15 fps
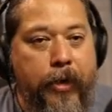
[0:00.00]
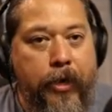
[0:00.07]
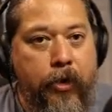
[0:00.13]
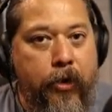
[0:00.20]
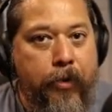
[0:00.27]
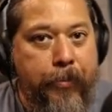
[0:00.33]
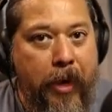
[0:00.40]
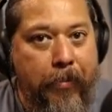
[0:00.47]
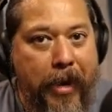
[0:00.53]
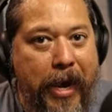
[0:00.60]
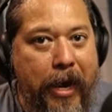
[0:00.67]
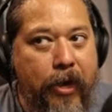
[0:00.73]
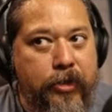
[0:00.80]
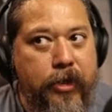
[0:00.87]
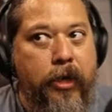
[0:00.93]
You're hearing my
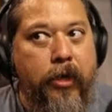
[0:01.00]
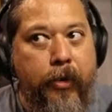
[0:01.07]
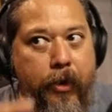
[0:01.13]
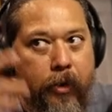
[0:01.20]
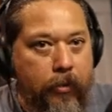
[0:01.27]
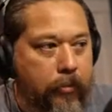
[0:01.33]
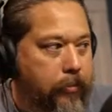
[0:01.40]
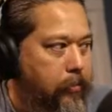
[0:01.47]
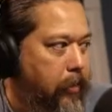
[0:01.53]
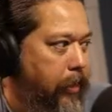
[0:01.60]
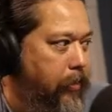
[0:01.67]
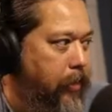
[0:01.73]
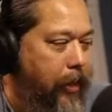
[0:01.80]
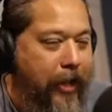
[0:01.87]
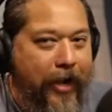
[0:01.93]
mouse, you're hearing my,
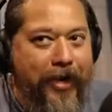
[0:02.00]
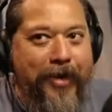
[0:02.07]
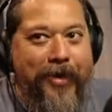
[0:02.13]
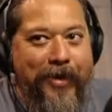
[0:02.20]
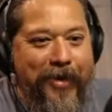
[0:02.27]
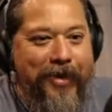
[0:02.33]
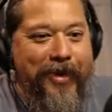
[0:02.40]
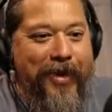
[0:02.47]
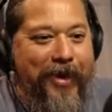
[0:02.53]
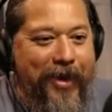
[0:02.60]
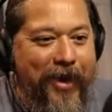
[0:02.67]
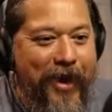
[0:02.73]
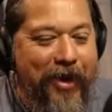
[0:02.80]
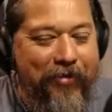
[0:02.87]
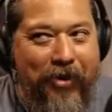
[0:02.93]
I
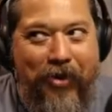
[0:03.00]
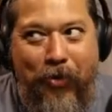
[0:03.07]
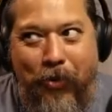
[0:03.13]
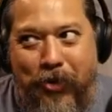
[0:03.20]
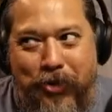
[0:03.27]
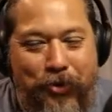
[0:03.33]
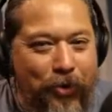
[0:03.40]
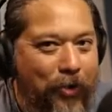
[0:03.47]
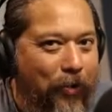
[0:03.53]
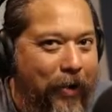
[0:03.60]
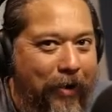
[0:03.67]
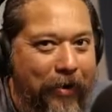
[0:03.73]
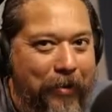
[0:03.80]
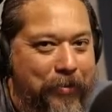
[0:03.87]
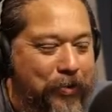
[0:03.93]
have two
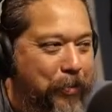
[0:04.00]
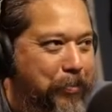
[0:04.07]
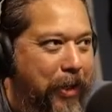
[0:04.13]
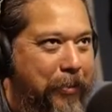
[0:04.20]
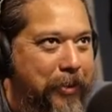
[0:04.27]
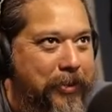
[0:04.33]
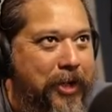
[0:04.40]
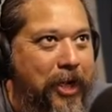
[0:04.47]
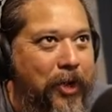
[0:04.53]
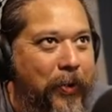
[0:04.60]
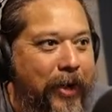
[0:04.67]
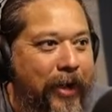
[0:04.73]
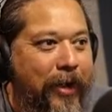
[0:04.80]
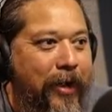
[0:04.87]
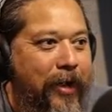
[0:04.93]
aquariums with bubbles
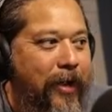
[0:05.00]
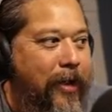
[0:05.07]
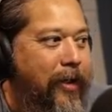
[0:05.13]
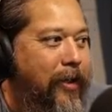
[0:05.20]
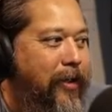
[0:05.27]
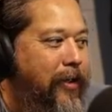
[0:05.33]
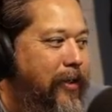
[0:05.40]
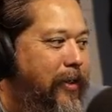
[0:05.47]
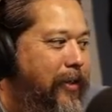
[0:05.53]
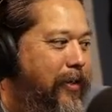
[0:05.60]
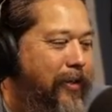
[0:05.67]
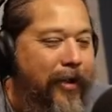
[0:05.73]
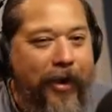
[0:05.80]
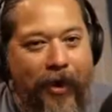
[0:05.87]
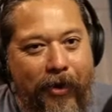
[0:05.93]
going,
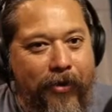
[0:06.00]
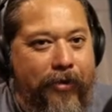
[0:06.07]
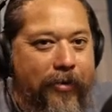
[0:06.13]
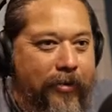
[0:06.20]
you know,